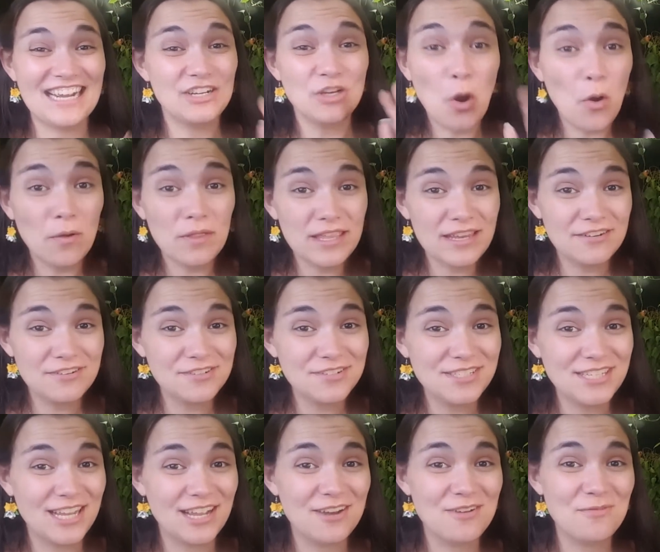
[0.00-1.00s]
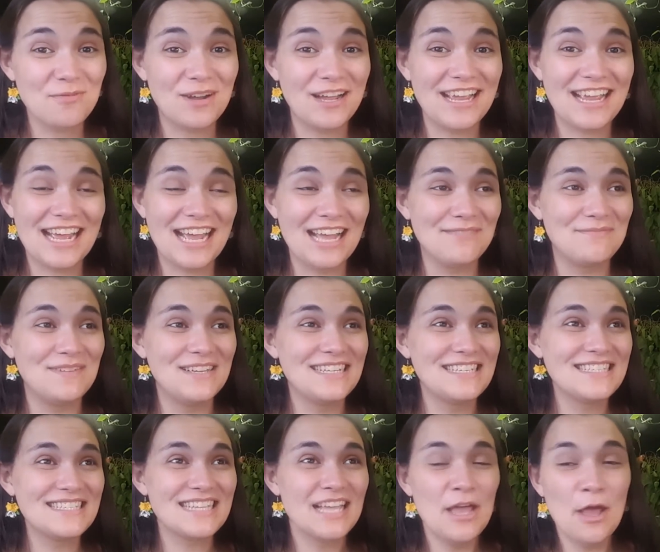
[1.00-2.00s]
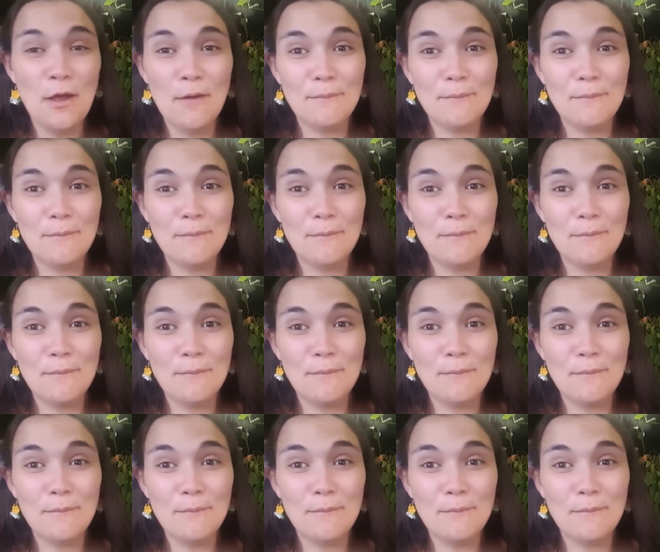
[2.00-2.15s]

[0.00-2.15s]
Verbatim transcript: I totally understand why it happens,